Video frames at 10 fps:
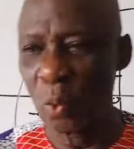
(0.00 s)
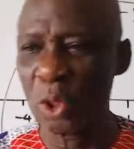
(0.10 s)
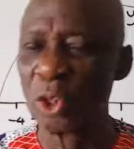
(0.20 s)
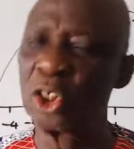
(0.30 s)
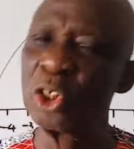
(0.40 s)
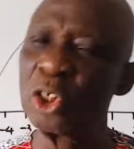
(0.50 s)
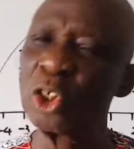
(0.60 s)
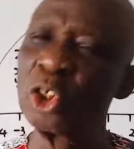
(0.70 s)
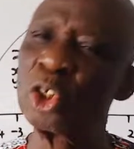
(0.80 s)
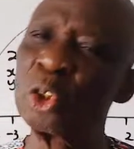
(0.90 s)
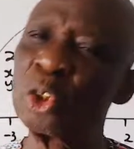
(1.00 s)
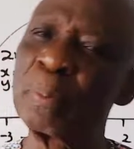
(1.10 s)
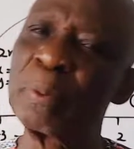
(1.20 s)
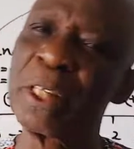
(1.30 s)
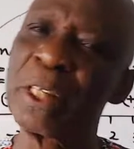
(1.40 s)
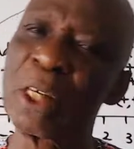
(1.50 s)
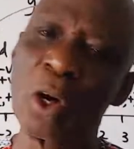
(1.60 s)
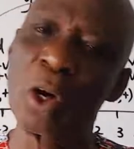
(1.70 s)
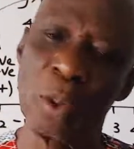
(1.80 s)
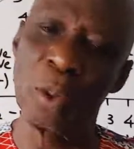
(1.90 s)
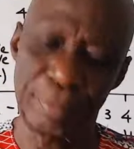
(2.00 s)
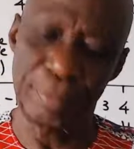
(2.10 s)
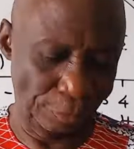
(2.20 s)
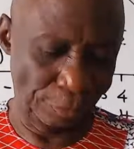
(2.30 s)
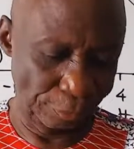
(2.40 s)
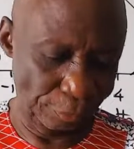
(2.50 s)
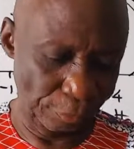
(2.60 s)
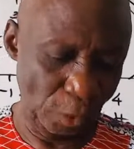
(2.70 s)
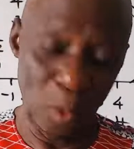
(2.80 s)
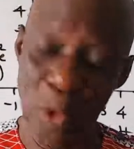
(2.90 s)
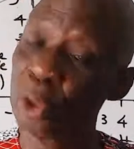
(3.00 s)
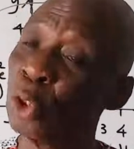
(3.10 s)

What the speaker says: we don't use biro, we don't use